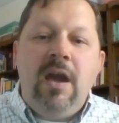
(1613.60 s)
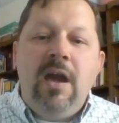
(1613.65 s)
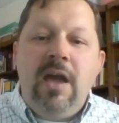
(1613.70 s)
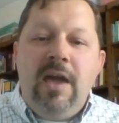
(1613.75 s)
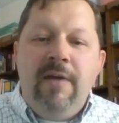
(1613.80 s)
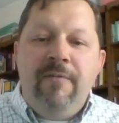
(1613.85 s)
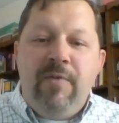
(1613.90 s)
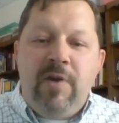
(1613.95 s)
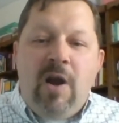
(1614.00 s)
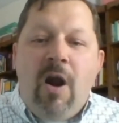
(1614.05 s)

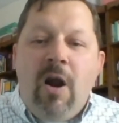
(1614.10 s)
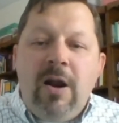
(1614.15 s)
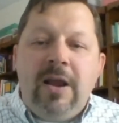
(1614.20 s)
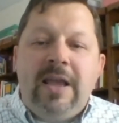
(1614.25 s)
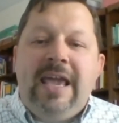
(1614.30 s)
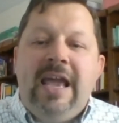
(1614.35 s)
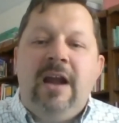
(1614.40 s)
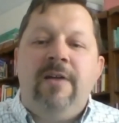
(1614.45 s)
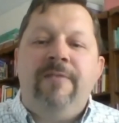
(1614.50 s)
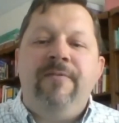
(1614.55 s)
If we aren't
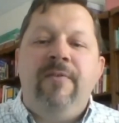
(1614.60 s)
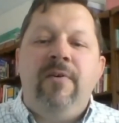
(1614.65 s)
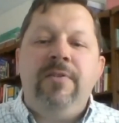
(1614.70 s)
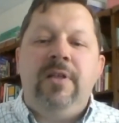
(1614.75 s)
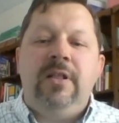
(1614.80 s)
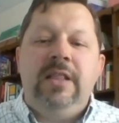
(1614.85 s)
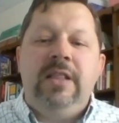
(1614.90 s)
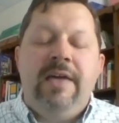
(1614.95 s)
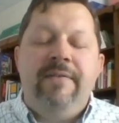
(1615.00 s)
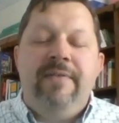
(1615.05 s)
careful to
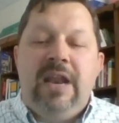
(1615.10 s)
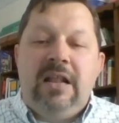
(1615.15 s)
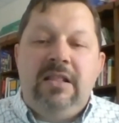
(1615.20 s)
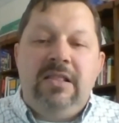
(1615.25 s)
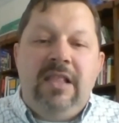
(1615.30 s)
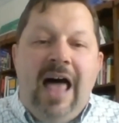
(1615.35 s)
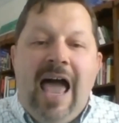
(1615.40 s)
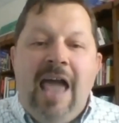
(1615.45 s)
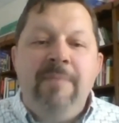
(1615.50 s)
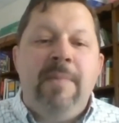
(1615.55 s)
live in
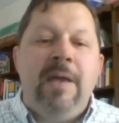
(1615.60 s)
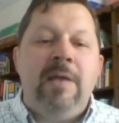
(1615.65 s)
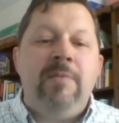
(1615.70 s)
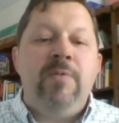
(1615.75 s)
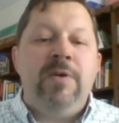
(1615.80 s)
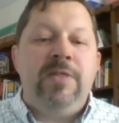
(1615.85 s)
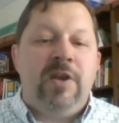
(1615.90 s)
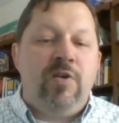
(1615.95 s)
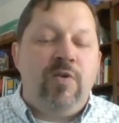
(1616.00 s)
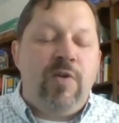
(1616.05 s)
alignment
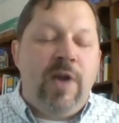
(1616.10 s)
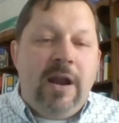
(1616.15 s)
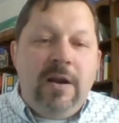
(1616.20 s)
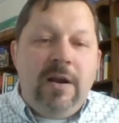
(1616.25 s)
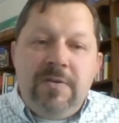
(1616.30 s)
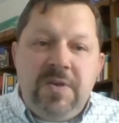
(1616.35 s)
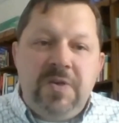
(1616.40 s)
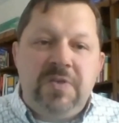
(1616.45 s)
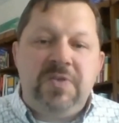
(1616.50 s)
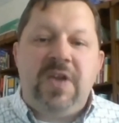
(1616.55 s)
with the
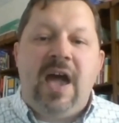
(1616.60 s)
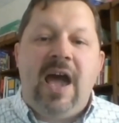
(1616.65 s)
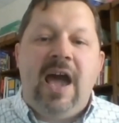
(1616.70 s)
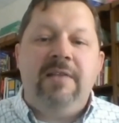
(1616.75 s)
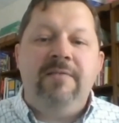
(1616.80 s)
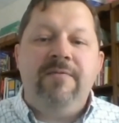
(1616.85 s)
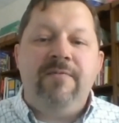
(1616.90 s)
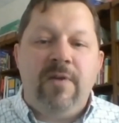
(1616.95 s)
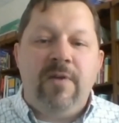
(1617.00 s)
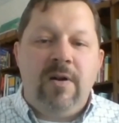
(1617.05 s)
Creator's
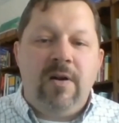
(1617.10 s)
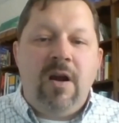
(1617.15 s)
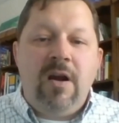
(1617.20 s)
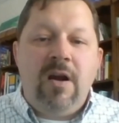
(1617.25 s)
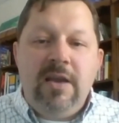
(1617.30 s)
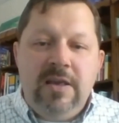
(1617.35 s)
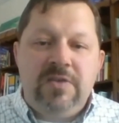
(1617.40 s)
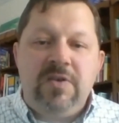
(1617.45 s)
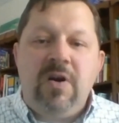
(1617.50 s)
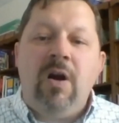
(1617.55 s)
design for
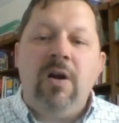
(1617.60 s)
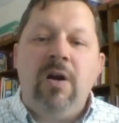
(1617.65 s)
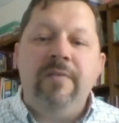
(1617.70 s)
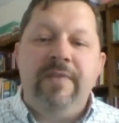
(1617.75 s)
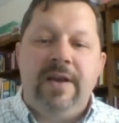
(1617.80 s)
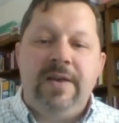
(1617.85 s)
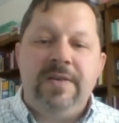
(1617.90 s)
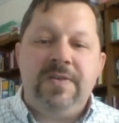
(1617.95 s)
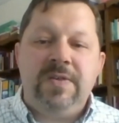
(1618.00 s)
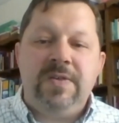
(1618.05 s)
his
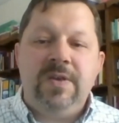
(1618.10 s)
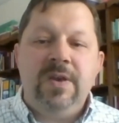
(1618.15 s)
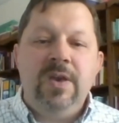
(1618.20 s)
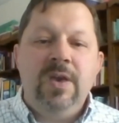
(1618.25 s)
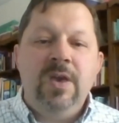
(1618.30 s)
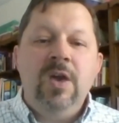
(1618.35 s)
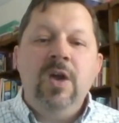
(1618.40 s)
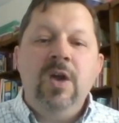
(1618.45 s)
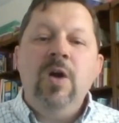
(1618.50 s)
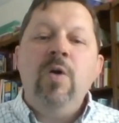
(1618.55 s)
harvest,
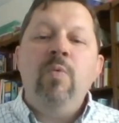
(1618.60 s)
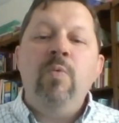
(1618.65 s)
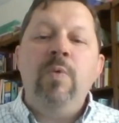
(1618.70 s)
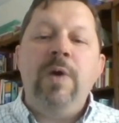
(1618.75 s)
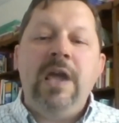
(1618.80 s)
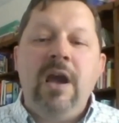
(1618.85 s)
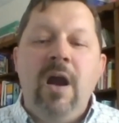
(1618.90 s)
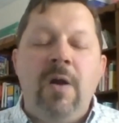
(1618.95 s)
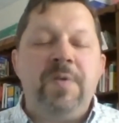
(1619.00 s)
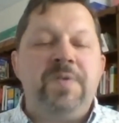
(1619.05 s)

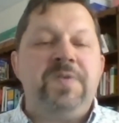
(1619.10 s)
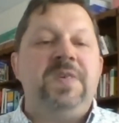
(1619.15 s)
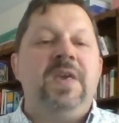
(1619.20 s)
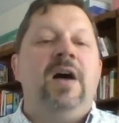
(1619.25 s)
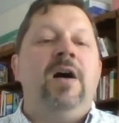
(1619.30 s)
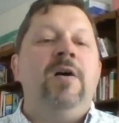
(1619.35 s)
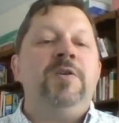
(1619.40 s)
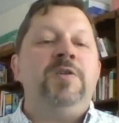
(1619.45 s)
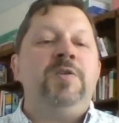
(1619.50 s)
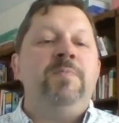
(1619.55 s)
we
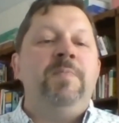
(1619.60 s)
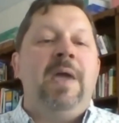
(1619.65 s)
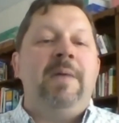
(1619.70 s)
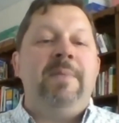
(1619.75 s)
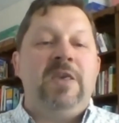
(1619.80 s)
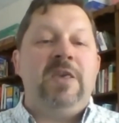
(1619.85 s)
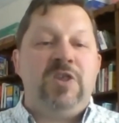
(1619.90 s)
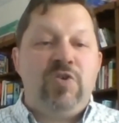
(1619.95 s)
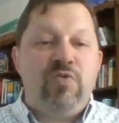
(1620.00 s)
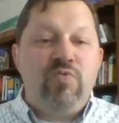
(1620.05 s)
ourselves may
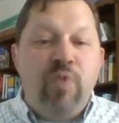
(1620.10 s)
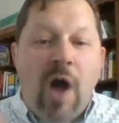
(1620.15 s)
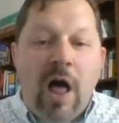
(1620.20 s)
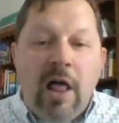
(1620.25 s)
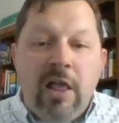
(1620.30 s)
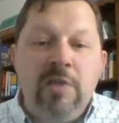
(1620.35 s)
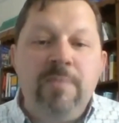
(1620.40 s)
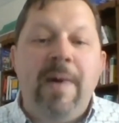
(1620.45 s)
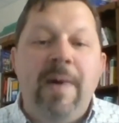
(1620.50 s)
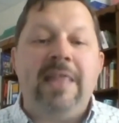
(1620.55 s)
be
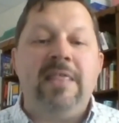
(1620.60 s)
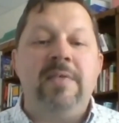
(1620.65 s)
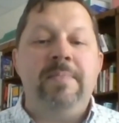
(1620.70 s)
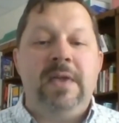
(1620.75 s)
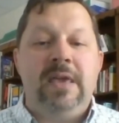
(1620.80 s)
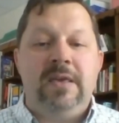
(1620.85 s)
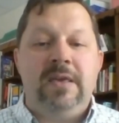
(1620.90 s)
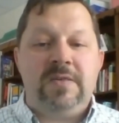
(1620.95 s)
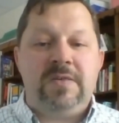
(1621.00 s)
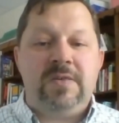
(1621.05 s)
swallowed by the
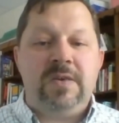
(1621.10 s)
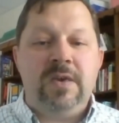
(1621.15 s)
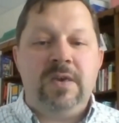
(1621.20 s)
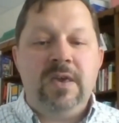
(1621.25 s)
beast,